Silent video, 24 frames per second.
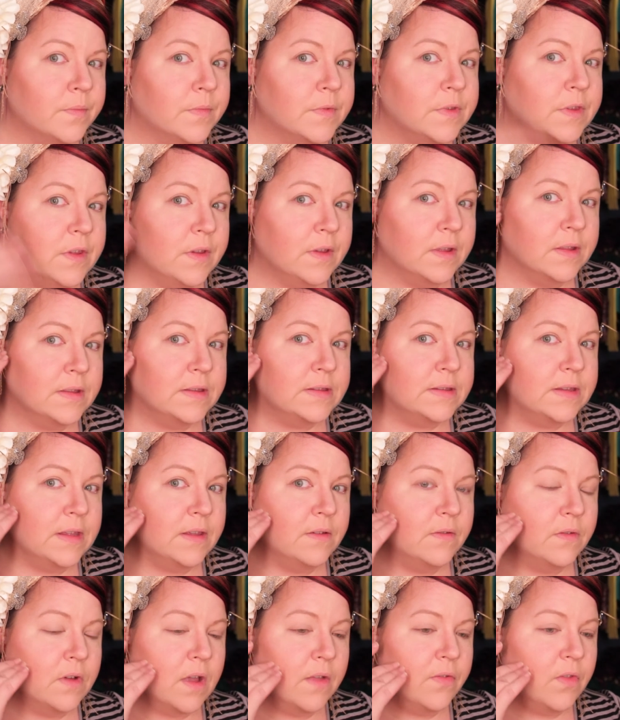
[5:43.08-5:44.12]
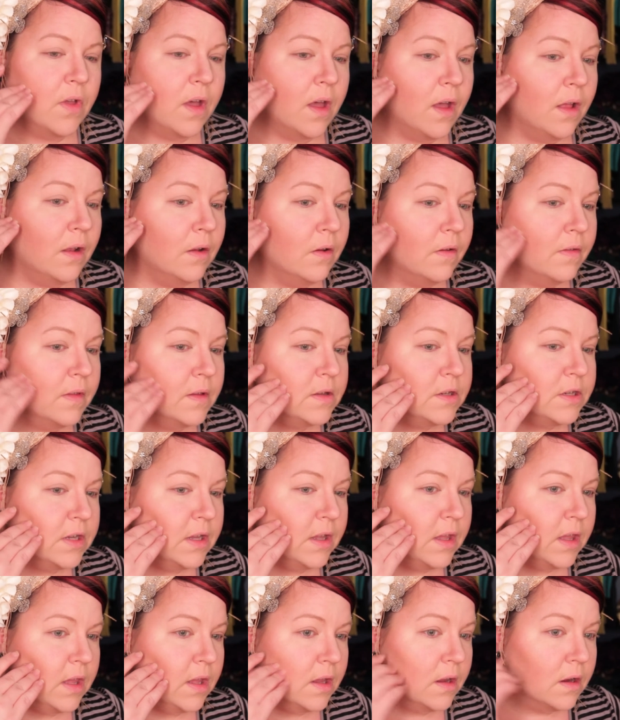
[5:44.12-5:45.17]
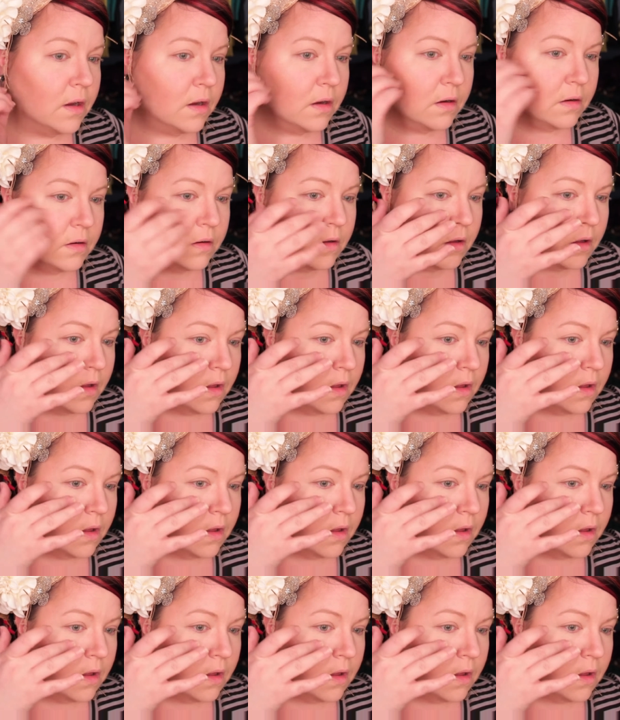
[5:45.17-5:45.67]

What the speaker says: So you can see we've got the hollow of the cheek here,